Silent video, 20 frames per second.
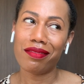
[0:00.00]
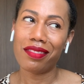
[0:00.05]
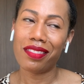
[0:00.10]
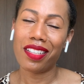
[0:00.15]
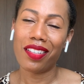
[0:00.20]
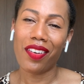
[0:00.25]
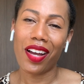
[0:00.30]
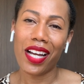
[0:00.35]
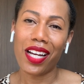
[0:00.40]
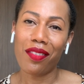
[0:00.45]

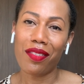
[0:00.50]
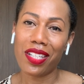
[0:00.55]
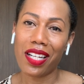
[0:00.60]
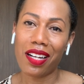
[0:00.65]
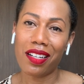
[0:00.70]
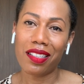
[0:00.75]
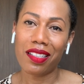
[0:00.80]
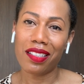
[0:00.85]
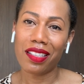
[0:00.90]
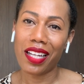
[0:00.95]
If I can
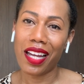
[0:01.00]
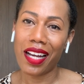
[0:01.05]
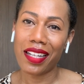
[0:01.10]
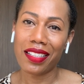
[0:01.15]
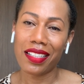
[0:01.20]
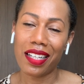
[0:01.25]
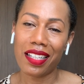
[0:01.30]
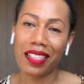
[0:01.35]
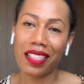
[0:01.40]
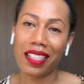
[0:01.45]
retire early
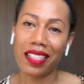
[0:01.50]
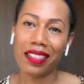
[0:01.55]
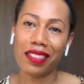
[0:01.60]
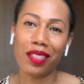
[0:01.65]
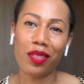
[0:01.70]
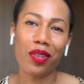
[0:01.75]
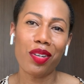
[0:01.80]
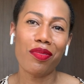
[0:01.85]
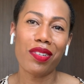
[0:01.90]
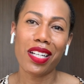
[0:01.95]
accidentally, you
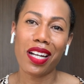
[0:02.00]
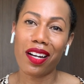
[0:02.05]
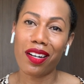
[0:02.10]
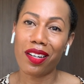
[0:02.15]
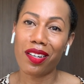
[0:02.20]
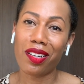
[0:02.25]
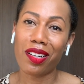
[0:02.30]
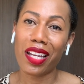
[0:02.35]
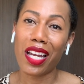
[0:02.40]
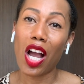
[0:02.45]
can
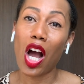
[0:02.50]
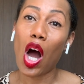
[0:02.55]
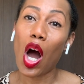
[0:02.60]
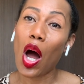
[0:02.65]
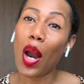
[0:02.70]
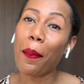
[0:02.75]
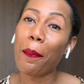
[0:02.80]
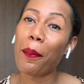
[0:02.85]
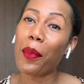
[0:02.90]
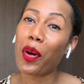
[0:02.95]
retire early
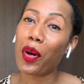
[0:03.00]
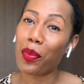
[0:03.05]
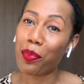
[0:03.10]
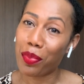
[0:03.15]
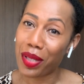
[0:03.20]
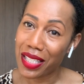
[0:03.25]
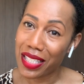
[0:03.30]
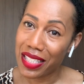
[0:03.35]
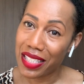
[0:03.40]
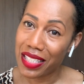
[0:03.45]
on
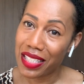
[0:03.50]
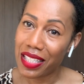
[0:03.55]
purpose.